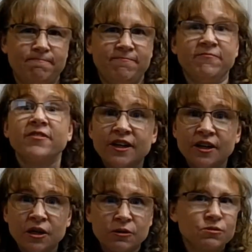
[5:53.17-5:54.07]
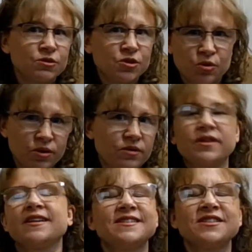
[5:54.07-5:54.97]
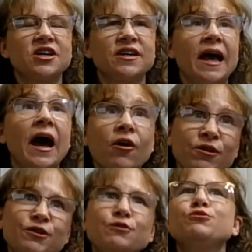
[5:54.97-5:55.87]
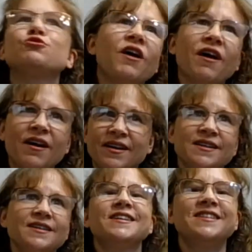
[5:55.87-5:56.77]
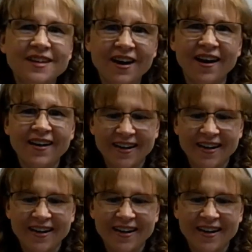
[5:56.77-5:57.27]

videos or things on how do you draw a duck.